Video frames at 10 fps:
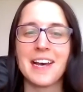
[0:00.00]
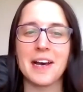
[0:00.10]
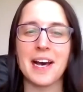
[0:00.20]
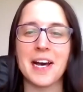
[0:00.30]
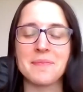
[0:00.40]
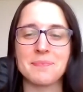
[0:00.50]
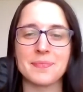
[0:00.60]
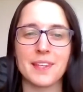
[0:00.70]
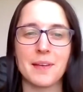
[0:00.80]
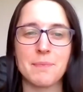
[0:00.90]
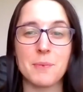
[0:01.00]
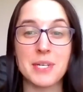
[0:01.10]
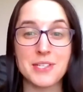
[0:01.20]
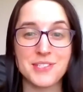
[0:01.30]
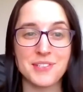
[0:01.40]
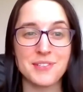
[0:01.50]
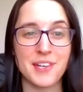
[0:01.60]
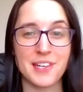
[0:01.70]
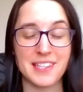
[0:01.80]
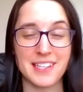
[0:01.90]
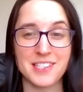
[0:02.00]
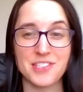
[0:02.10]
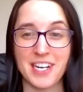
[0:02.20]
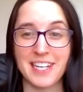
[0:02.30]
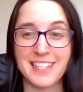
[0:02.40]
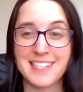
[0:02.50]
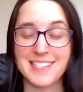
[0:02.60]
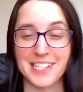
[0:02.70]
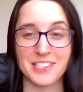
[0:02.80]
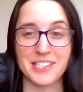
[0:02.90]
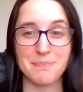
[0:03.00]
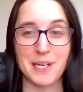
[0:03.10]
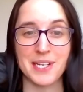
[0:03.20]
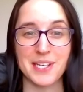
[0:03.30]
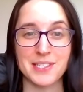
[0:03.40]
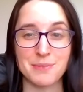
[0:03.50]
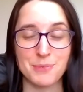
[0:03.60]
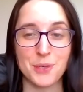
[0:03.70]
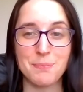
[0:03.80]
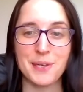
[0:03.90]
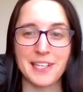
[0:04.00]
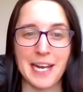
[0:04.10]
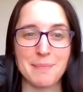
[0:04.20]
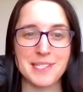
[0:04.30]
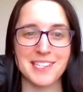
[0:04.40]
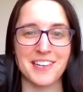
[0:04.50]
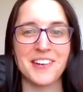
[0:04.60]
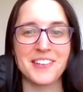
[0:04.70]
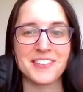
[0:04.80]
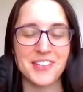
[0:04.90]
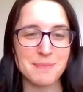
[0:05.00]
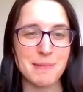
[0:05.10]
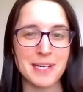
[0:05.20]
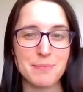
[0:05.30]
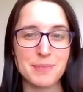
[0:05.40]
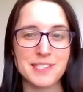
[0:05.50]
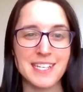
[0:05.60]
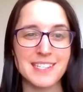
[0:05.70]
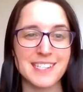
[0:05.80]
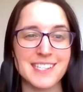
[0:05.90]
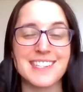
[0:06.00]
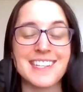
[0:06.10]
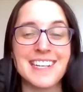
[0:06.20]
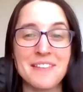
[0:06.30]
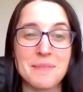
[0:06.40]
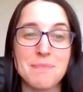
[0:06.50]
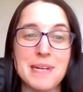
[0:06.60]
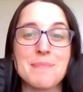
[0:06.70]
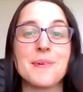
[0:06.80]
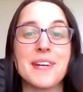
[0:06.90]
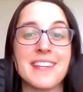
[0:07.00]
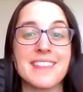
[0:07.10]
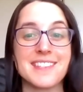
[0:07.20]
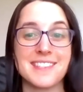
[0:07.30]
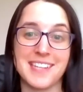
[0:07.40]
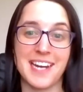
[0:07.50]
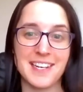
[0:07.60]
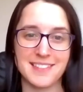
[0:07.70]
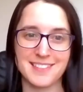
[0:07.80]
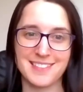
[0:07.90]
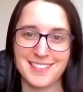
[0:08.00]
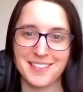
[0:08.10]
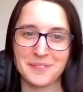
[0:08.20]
Um, but we do know that Australians actually spend more per capita on cosmetic procedures than even people in the States.